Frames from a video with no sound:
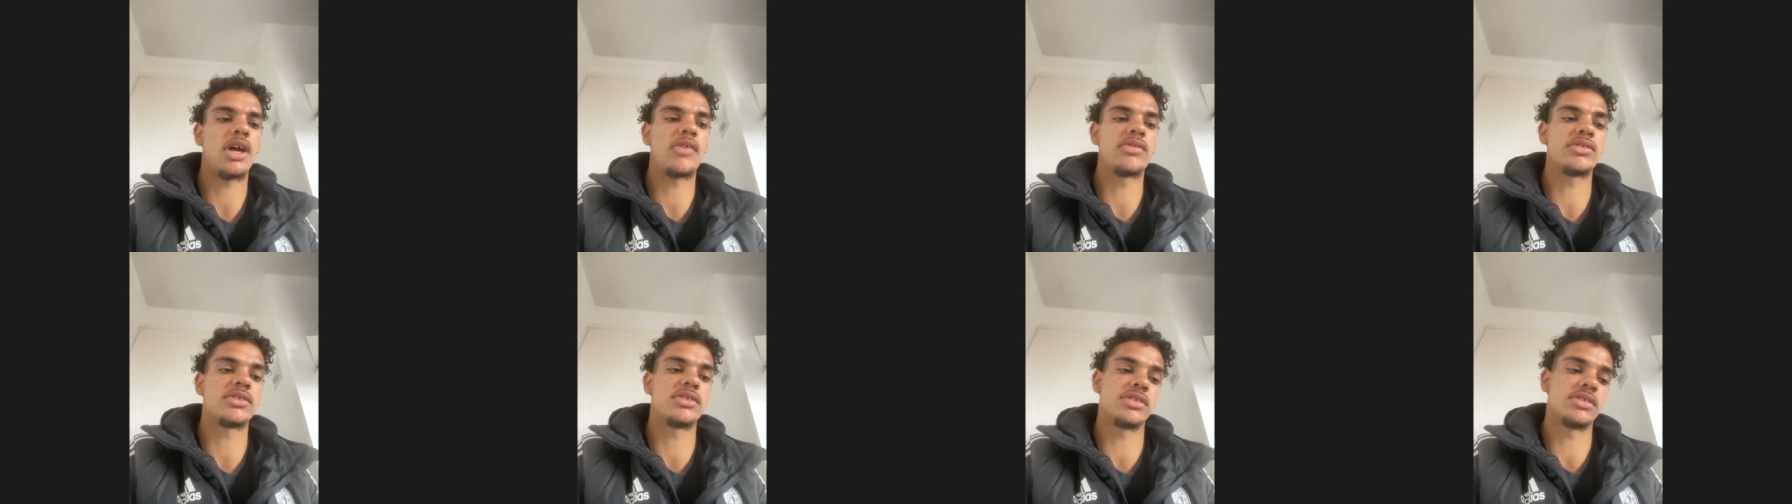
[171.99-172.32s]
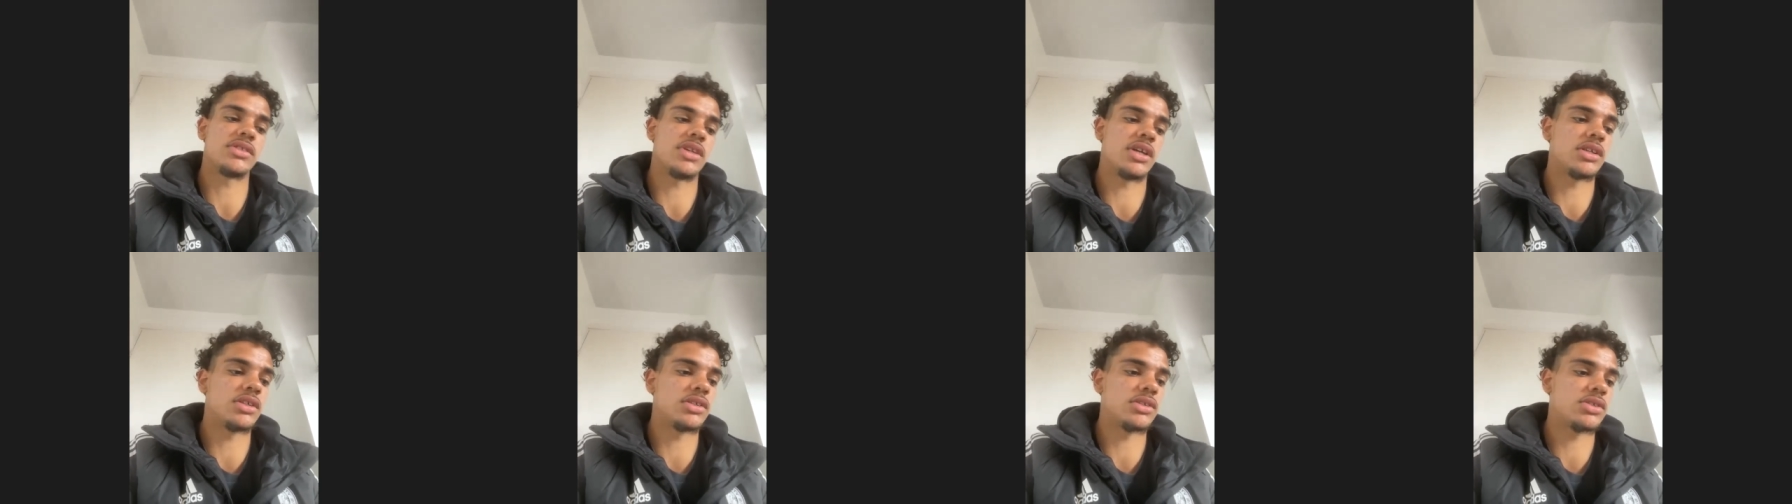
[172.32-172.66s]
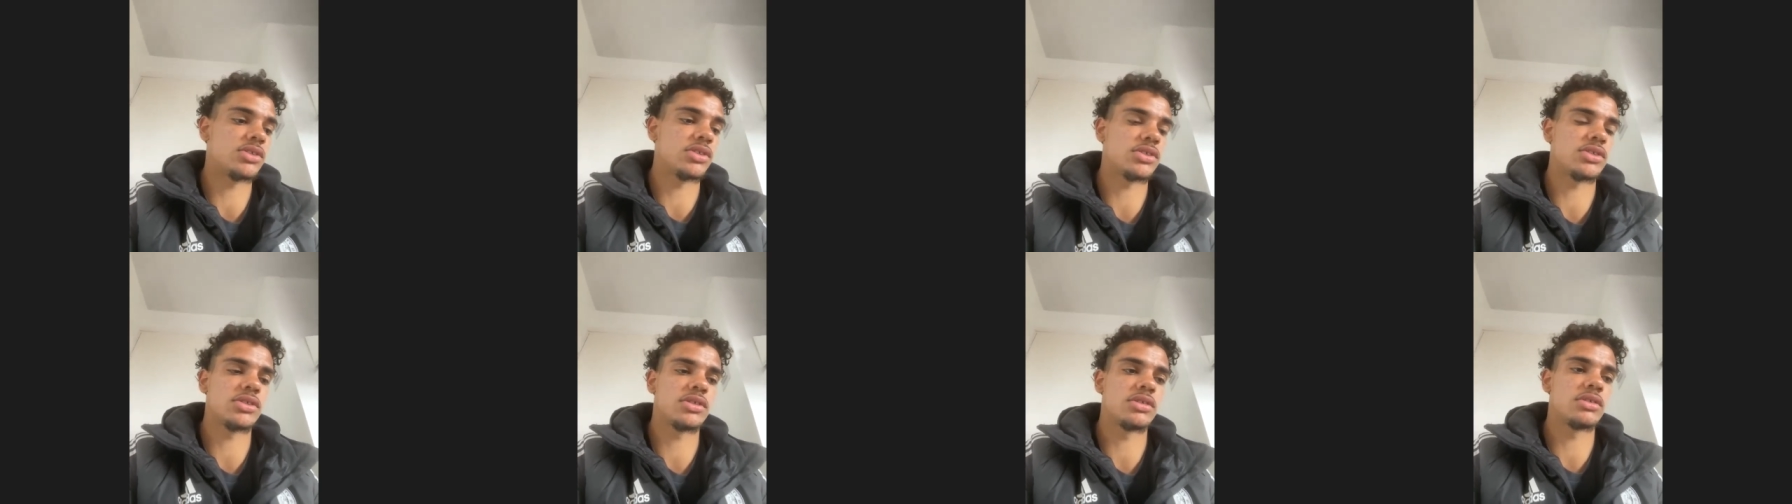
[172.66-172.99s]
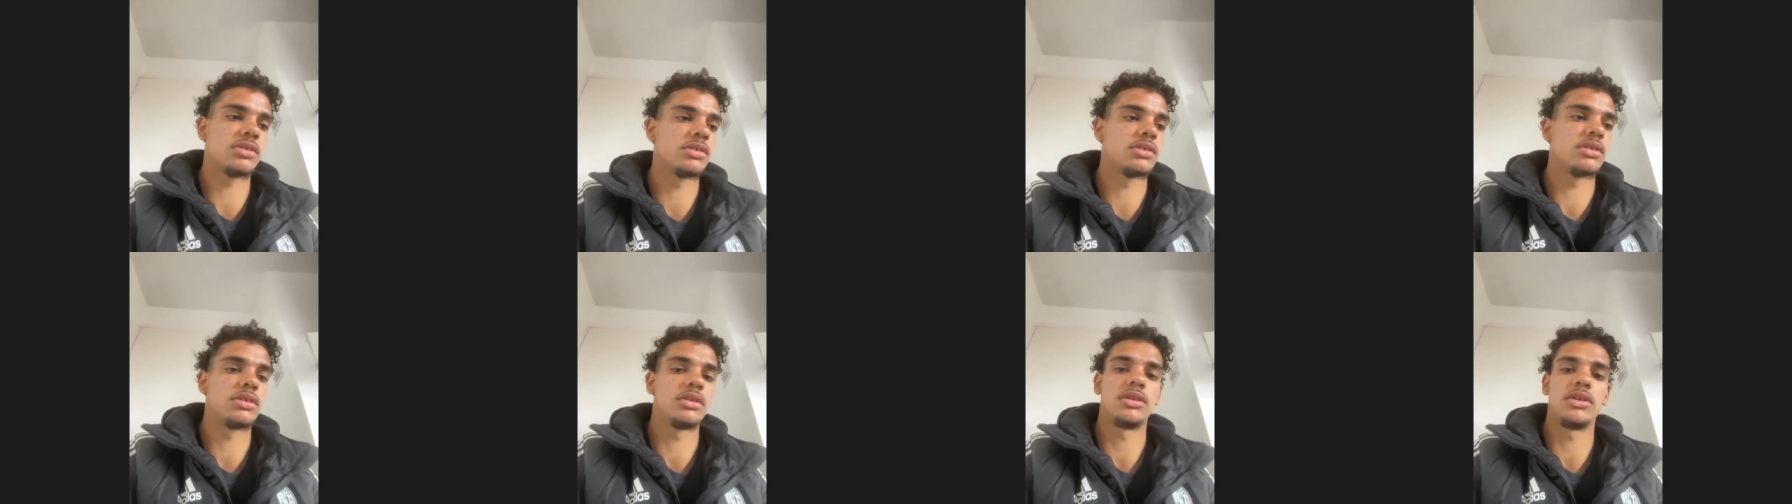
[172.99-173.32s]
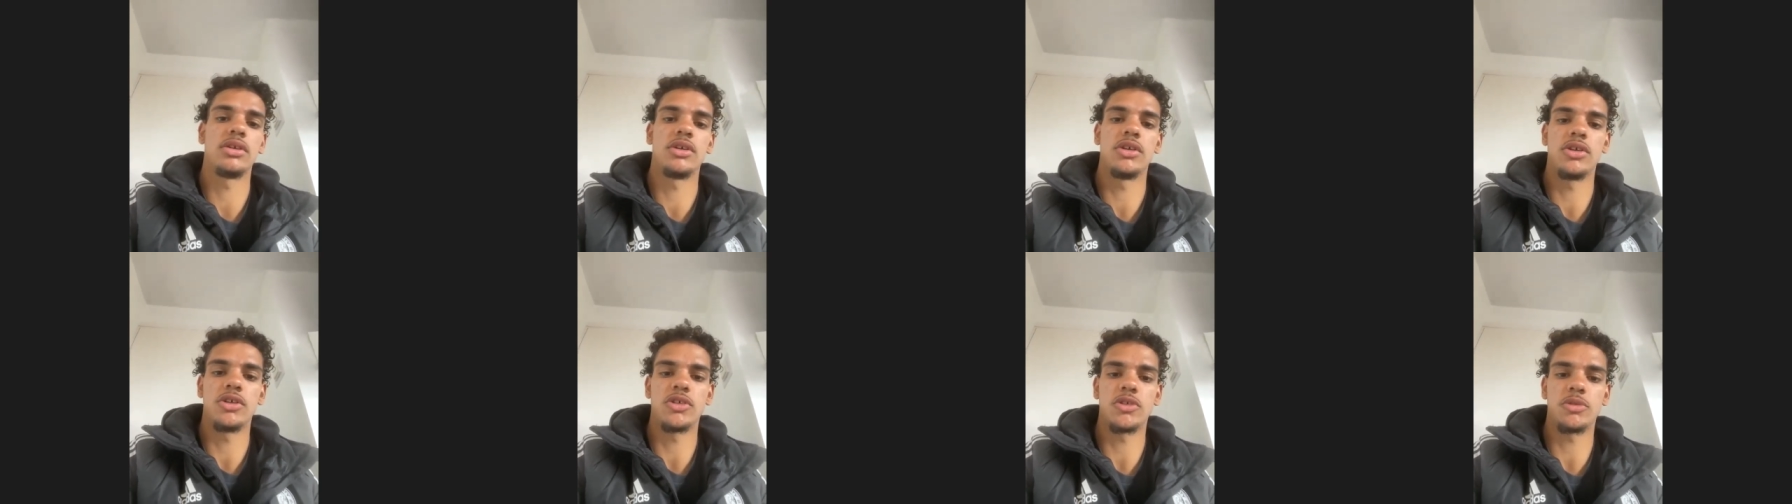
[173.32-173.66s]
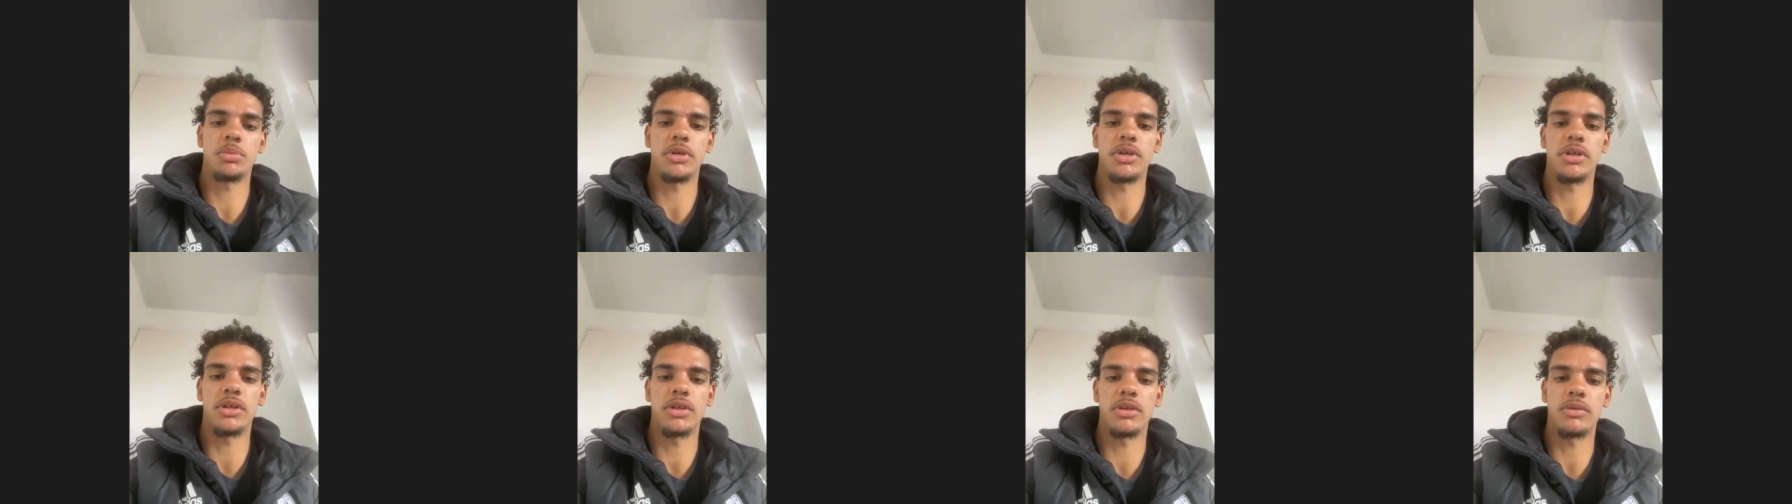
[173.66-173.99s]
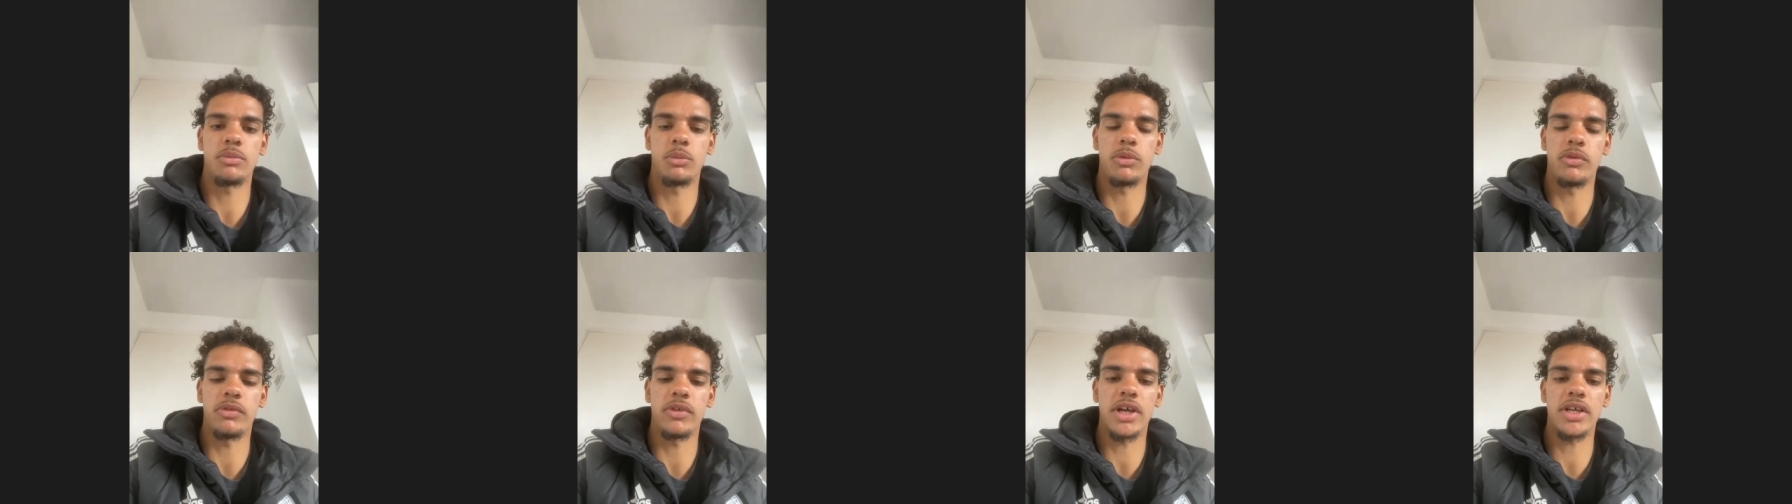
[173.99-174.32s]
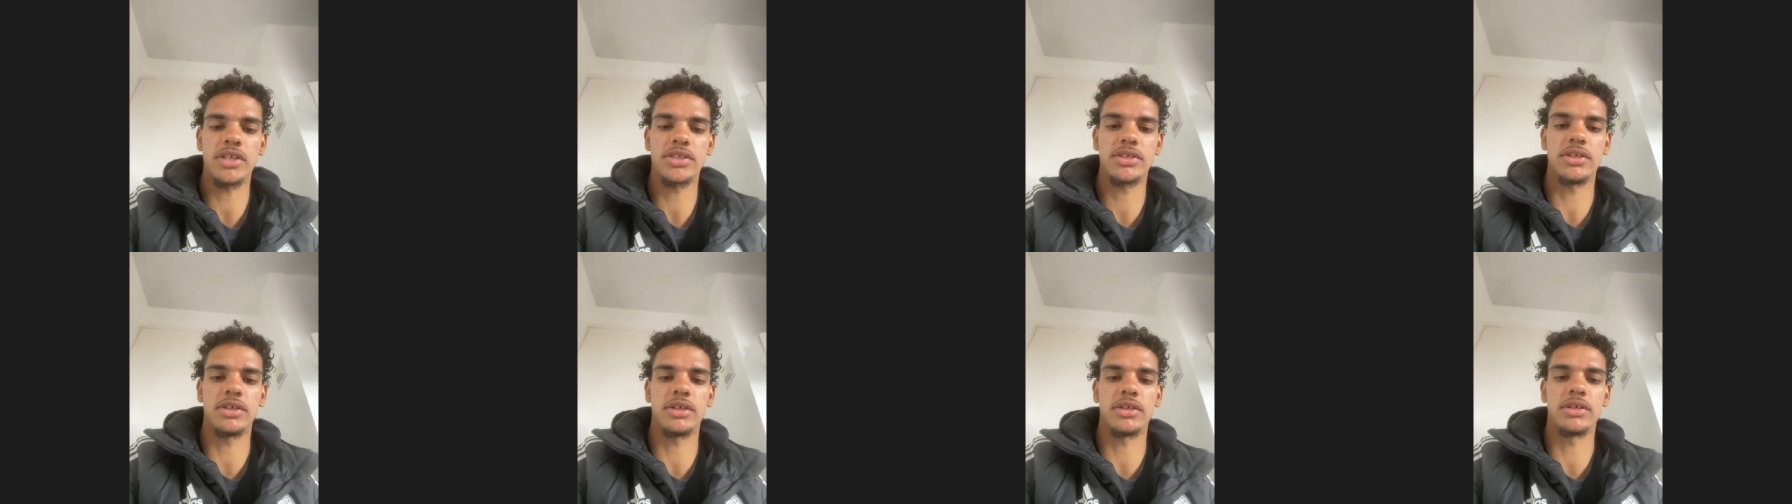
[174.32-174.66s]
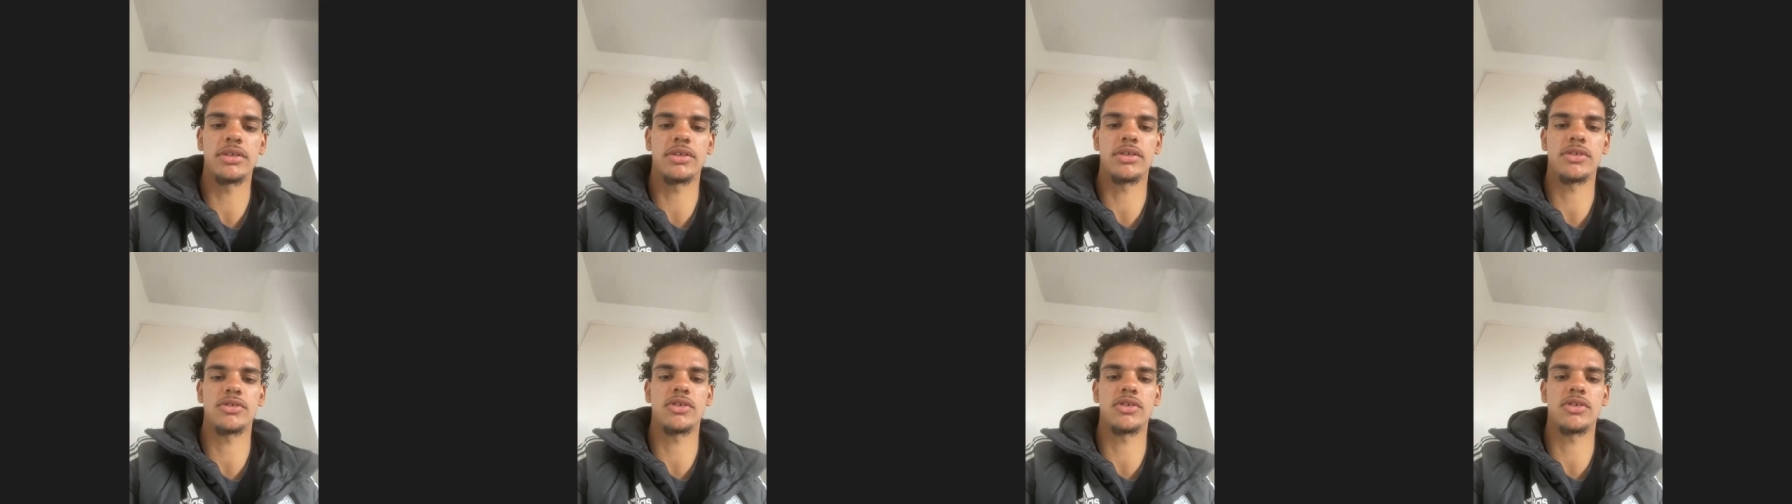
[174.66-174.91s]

ever since then it's just it's been with Leicester.